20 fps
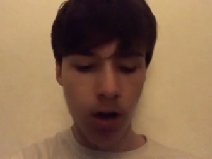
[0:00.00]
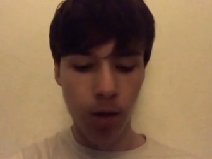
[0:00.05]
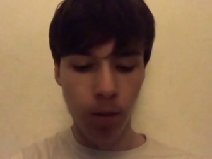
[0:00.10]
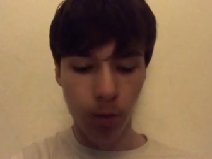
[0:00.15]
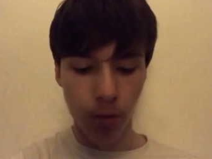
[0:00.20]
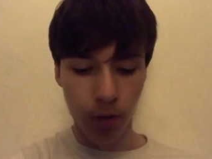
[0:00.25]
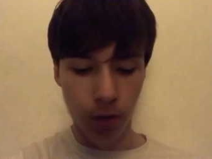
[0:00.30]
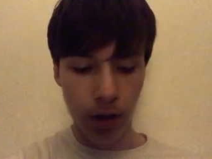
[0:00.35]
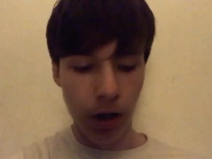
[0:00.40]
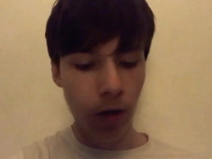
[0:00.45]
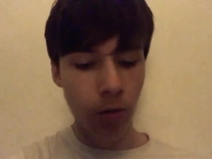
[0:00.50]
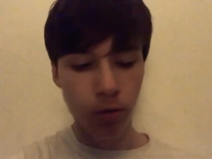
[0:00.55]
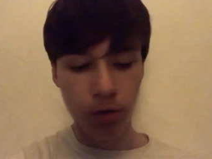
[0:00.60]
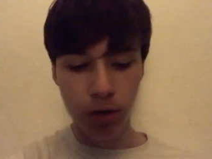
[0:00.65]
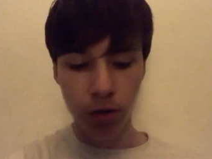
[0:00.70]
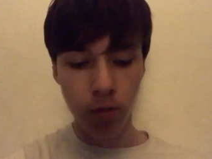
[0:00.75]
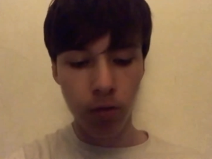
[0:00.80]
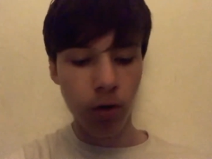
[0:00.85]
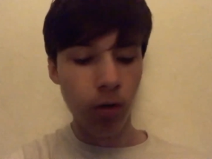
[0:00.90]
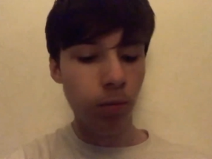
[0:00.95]
But now we're
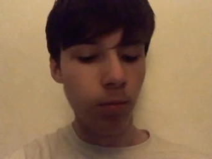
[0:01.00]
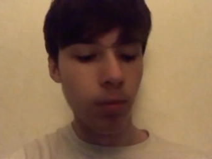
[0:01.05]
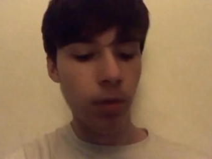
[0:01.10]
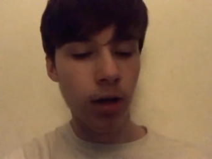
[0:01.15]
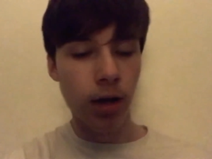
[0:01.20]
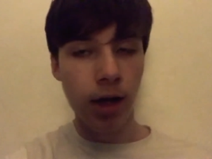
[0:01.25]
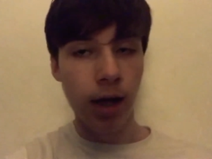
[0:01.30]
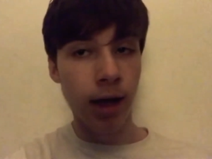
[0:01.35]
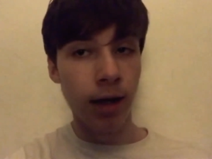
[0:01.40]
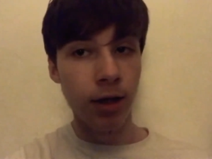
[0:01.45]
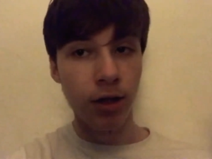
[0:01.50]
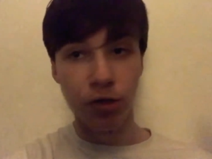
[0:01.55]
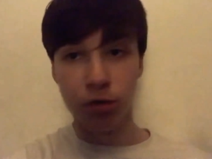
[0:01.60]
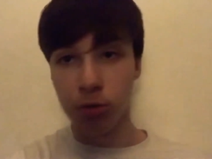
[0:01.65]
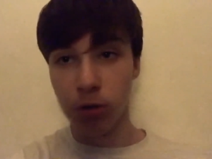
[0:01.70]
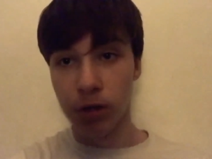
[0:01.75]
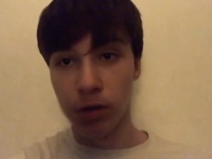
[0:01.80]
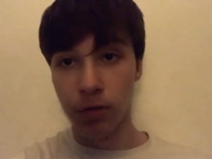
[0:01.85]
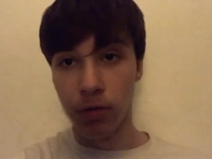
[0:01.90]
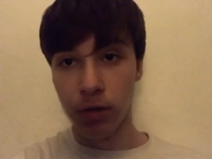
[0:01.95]
doing, and it's
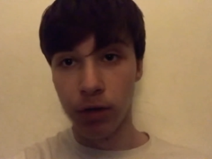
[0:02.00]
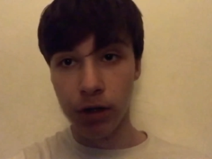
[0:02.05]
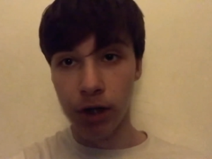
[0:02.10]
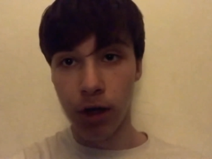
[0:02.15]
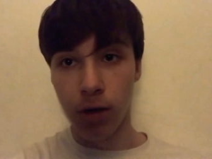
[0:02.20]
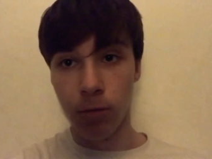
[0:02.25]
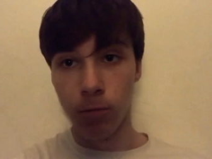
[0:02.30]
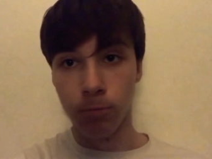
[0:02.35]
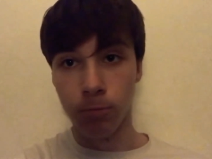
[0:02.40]
stressful as hell.